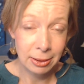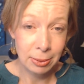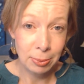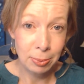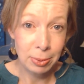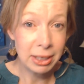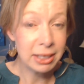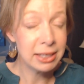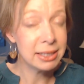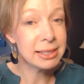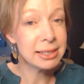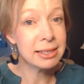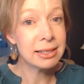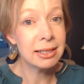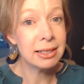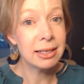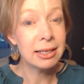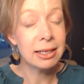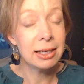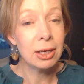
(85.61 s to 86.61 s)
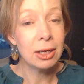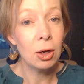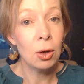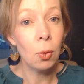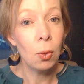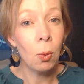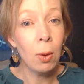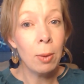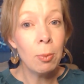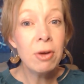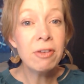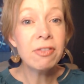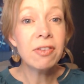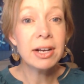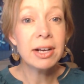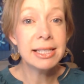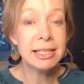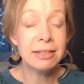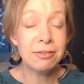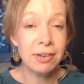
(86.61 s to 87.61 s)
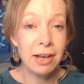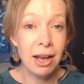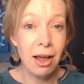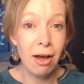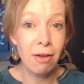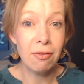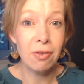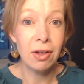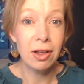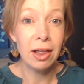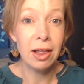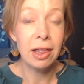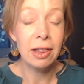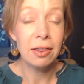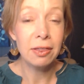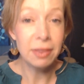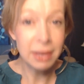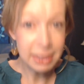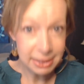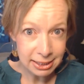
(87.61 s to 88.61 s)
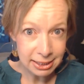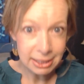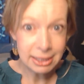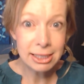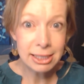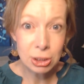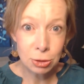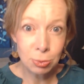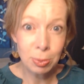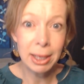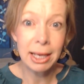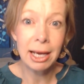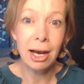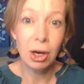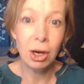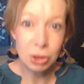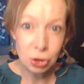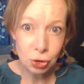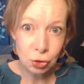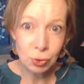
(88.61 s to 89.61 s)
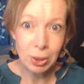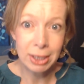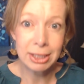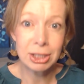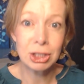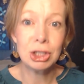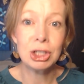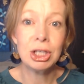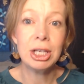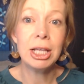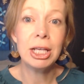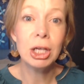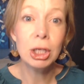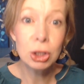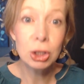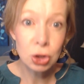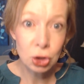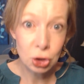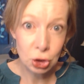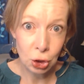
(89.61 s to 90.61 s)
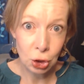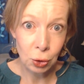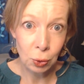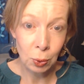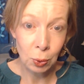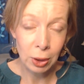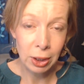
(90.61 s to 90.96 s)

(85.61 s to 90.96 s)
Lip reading: Because when we're fighting for love, this needs to be our strategy too.